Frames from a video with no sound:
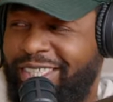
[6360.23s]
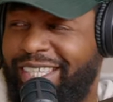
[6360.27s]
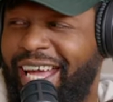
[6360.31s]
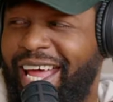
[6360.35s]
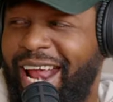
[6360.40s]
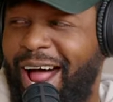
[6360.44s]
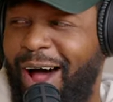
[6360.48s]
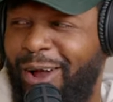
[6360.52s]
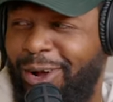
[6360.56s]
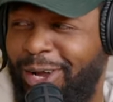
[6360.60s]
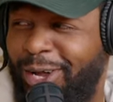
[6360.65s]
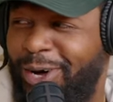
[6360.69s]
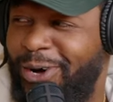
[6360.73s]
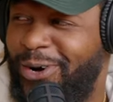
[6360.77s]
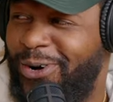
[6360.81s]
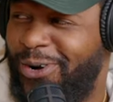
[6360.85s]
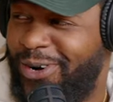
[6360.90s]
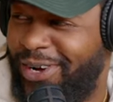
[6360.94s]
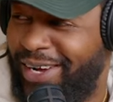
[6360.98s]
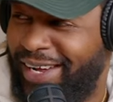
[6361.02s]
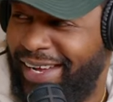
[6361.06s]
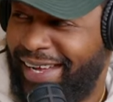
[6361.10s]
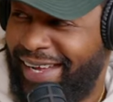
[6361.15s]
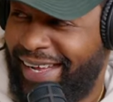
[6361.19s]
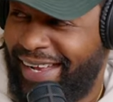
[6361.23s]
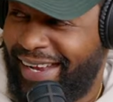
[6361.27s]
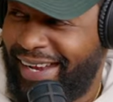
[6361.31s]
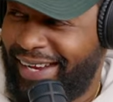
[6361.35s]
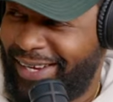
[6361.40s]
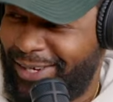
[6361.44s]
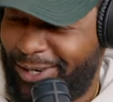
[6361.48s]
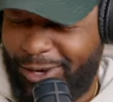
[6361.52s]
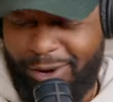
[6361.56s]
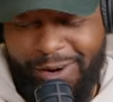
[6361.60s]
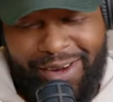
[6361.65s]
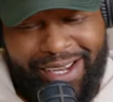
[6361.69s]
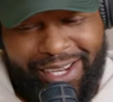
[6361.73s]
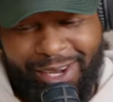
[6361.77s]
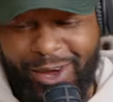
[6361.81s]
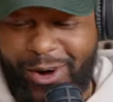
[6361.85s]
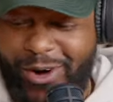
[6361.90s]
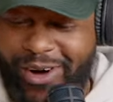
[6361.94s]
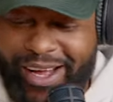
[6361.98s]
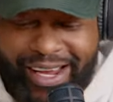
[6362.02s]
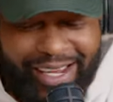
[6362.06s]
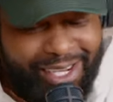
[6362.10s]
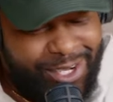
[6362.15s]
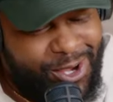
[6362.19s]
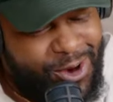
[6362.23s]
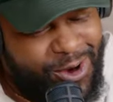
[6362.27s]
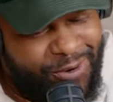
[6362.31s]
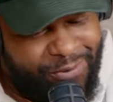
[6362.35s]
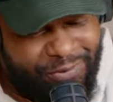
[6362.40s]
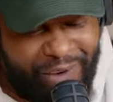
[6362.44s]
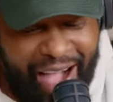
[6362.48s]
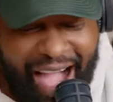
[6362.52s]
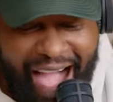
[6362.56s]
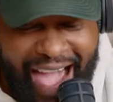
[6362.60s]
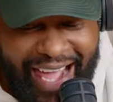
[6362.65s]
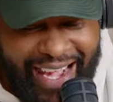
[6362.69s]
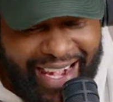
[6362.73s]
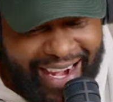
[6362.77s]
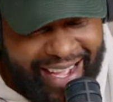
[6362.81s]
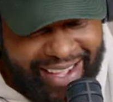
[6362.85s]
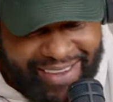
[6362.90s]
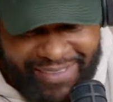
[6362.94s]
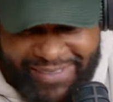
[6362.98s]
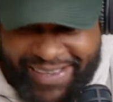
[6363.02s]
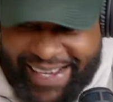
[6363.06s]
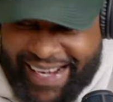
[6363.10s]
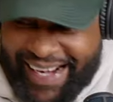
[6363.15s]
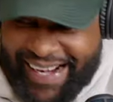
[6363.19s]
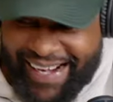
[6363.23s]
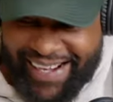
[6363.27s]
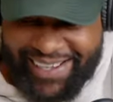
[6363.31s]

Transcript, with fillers: Shout out Lou. Lou fired up. Yeah, Lou